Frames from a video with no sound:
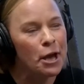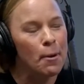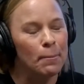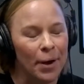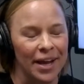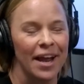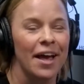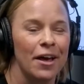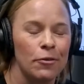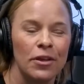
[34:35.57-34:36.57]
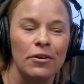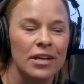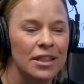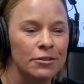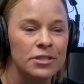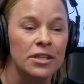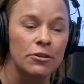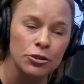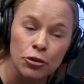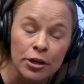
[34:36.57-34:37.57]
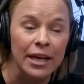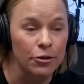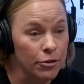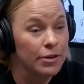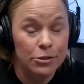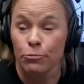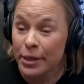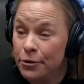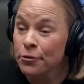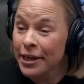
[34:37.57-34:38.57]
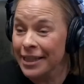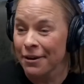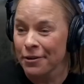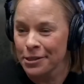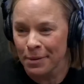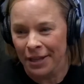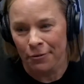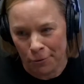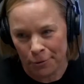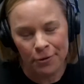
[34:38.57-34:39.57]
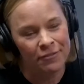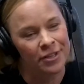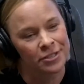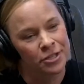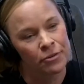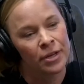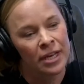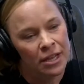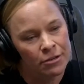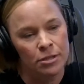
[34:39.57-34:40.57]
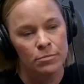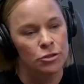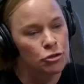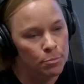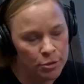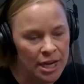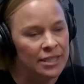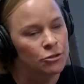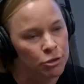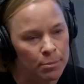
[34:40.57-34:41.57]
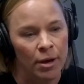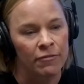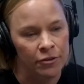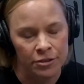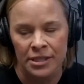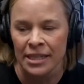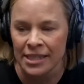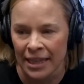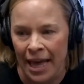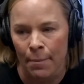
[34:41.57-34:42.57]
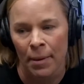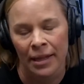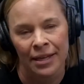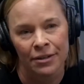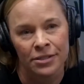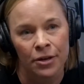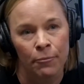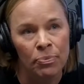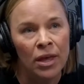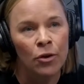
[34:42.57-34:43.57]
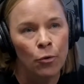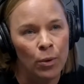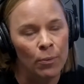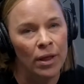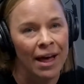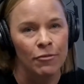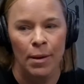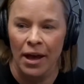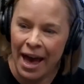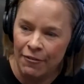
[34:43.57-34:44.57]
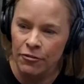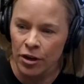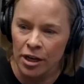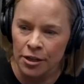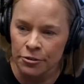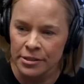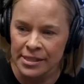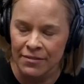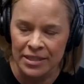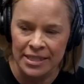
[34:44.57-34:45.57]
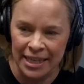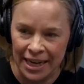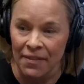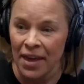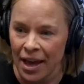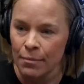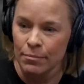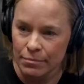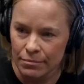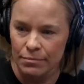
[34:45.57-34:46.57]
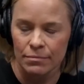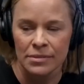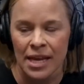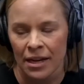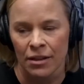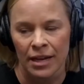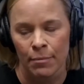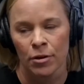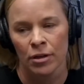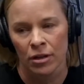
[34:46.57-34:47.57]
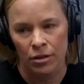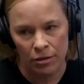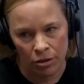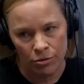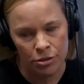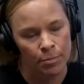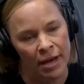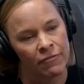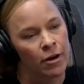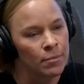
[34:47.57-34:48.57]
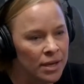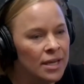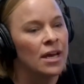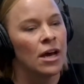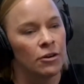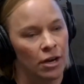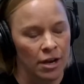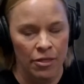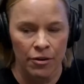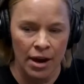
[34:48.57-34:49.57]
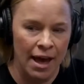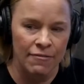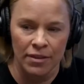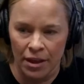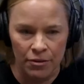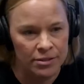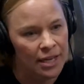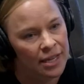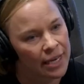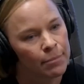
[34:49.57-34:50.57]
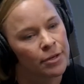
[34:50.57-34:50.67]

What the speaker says: But there's a creek, there is a real creek that runs back there, North Creek Village. So there's some protected tree buffers, things like that back there. So we will have about half of our 117 on that side of the neighborhood, closer to Black Farm. another half on the other side of the neighborhood.